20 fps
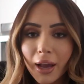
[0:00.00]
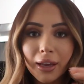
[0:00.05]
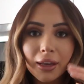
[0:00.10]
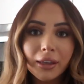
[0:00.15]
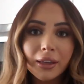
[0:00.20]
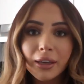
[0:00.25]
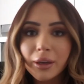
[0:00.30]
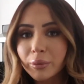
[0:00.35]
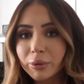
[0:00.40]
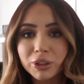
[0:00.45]

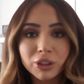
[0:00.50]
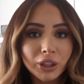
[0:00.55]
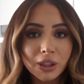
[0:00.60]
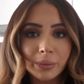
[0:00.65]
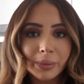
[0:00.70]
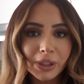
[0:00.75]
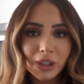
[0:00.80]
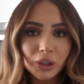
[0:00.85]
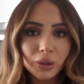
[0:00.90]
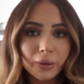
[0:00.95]
It was going
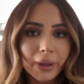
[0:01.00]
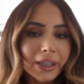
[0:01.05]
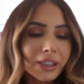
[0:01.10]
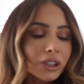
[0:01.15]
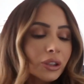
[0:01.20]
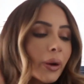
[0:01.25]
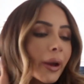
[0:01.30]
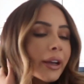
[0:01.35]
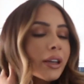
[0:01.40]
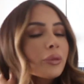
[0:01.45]
to be too
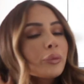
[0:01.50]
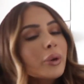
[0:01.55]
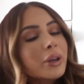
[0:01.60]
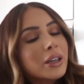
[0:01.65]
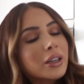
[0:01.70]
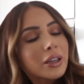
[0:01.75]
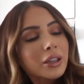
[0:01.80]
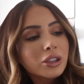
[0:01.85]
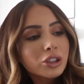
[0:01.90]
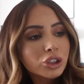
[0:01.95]
light, so I
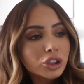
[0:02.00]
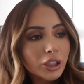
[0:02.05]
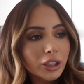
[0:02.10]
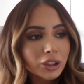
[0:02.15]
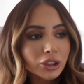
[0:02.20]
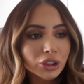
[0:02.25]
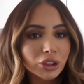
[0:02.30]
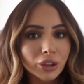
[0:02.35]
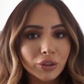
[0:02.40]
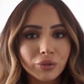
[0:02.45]
went and
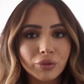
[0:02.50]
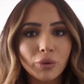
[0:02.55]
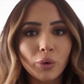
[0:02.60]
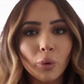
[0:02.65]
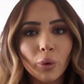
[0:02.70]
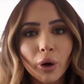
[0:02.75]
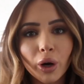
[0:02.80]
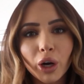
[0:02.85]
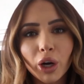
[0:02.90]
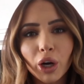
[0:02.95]
exchanged it
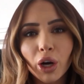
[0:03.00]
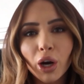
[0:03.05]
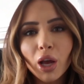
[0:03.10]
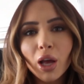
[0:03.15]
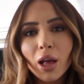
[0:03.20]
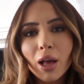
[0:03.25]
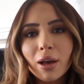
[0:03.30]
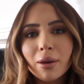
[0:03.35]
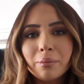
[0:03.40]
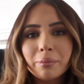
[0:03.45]
for
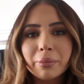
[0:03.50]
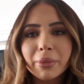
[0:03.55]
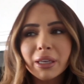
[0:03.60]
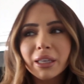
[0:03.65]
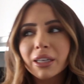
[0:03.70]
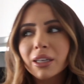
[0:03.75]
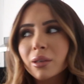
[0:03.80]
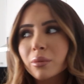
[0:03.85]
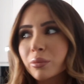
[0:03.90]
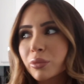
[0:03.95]

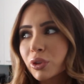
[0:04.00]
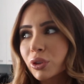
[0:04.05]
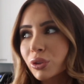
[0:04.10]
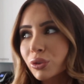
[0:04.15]
medium